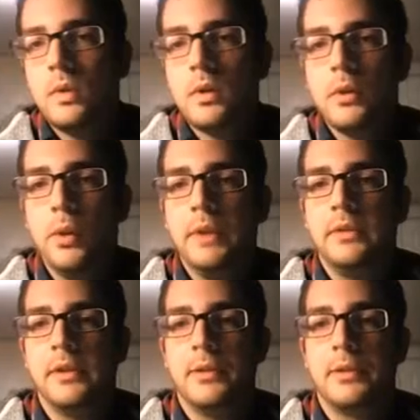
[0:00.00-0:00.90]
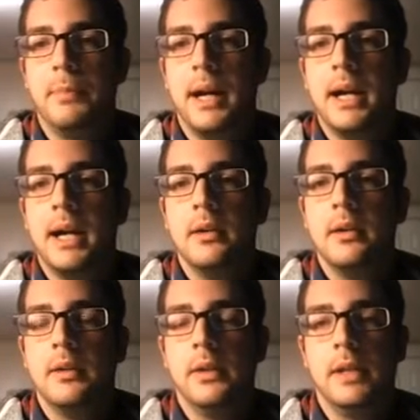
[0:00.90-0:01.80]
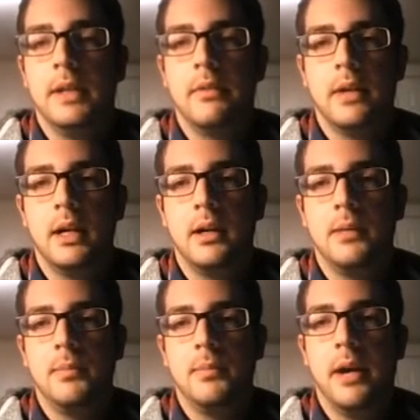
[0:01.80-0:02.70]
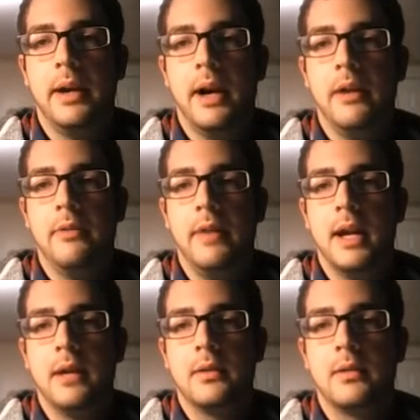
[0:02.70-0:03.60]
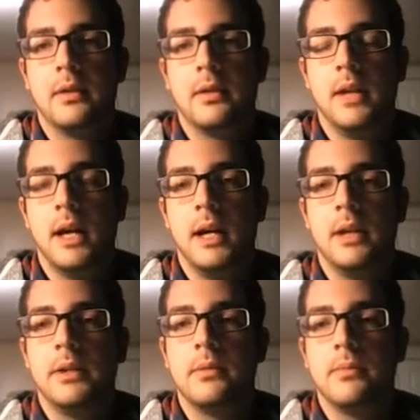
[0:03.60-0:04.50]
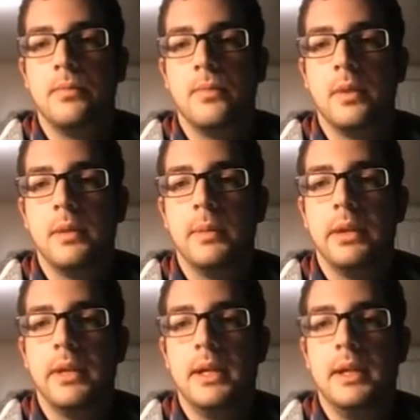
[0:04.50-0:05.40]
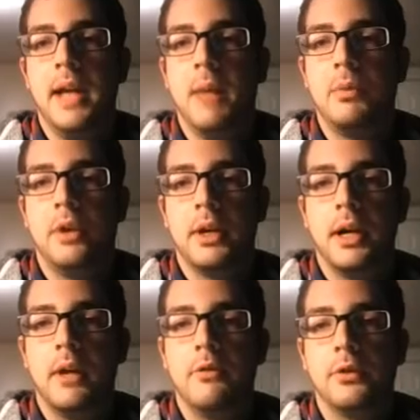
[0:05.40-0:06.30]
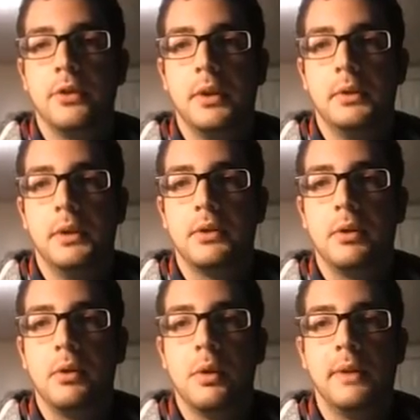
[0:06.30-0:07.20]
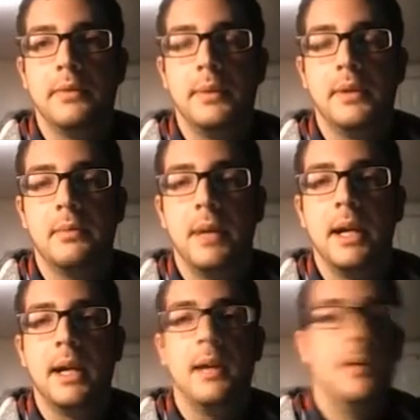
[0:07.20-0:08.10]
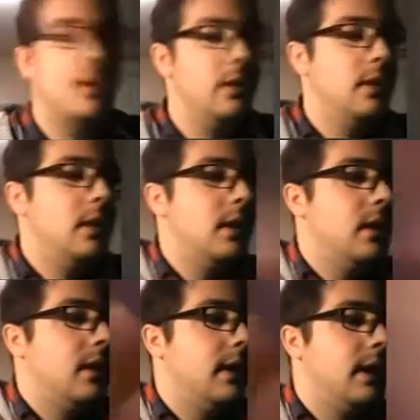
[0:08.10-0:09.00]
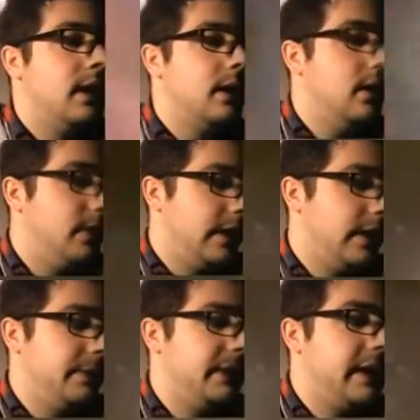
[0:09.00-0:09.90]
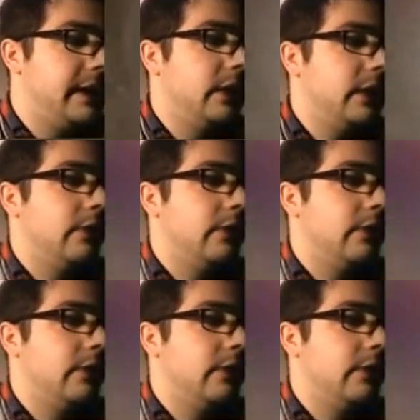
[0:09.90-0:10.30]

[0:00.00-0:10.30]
Quicksmith Spy. You can give a target artifact the ability to tap and draw a card for as long as you control Quicksmith Spy. Not a spectacular